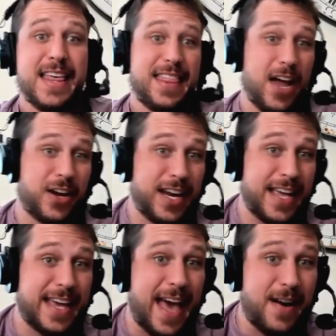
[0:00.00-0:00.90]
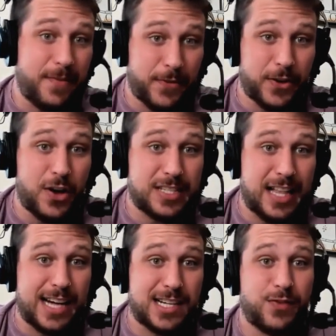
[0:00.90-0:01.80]
They're going to get, for Ghost
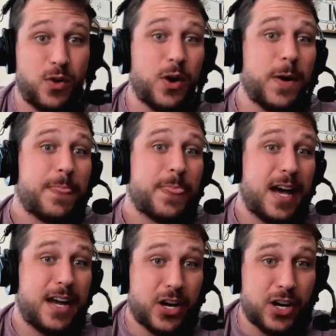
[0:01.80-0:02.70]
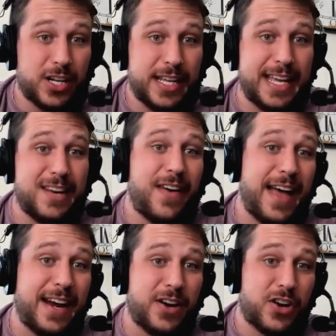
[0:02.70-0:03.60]
Clash 4, an early
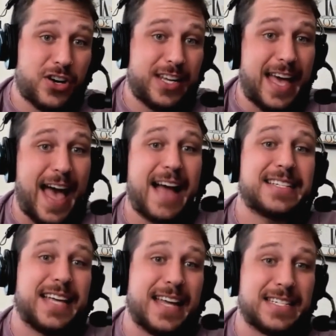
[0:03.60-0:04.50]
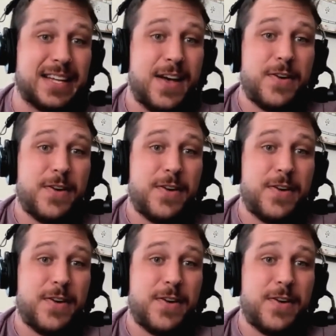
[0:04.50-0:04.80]
invite, early access,